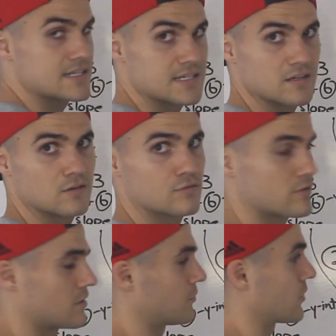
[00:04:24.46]
is still
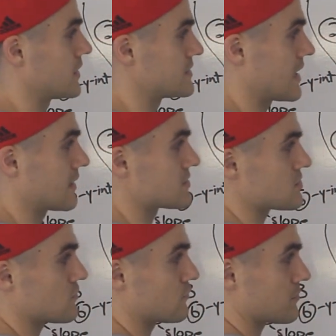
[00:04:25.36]
from grade 10.
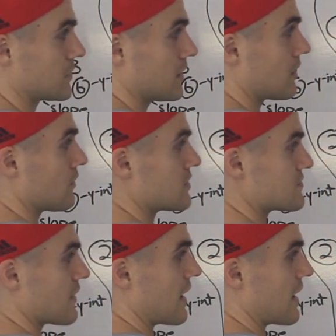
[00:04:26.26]
So from here, this